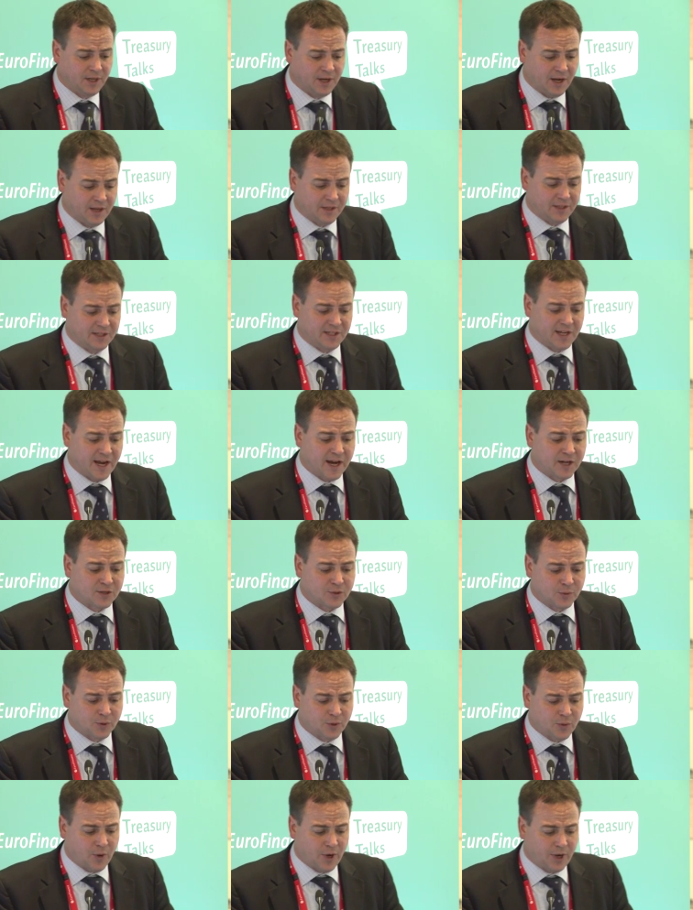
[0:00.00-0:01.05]
The
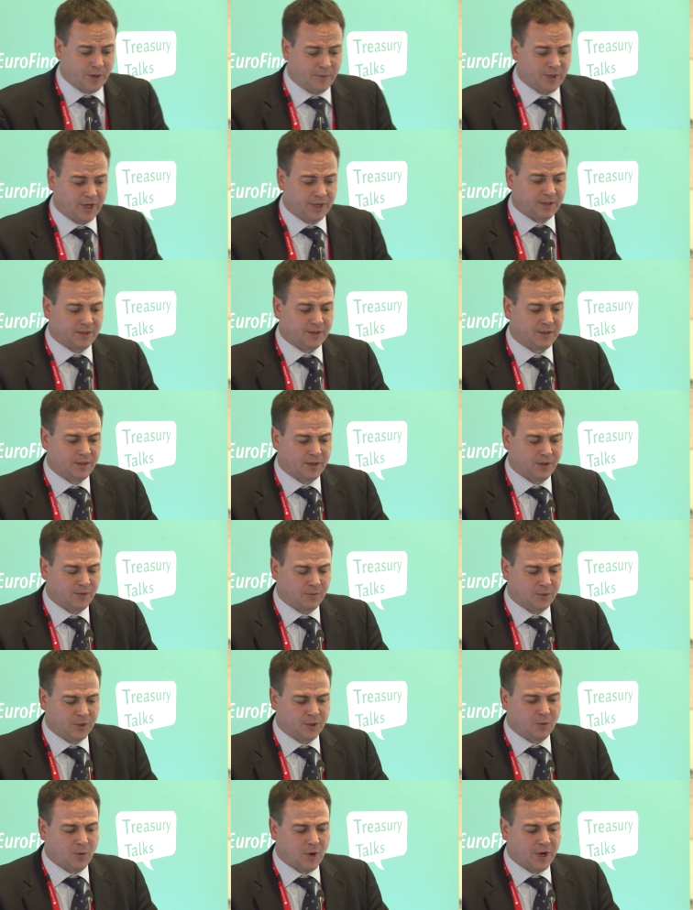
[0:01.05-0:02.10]
tax requirement
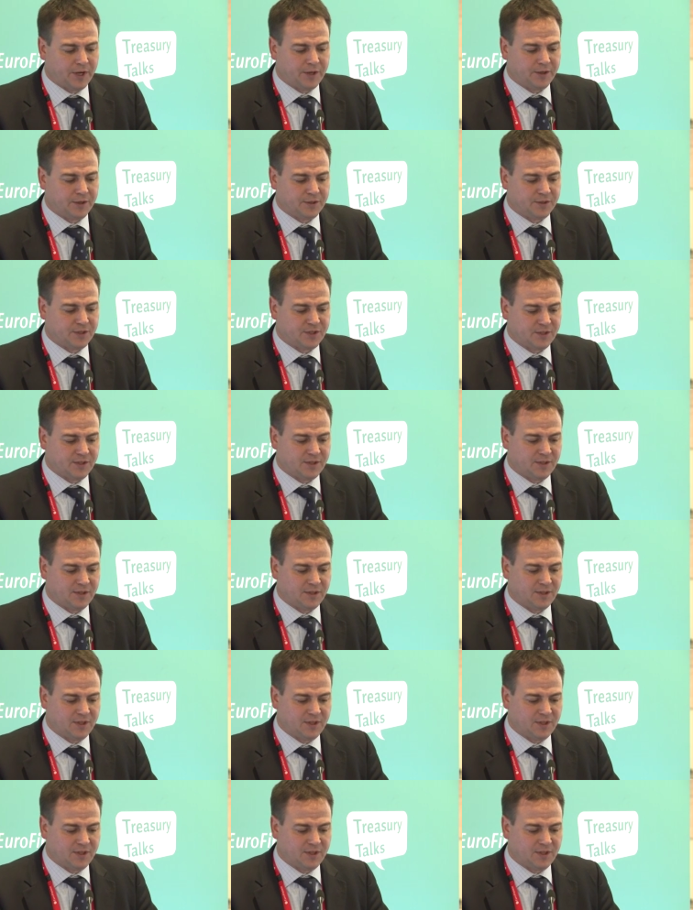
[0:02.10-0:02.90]
requires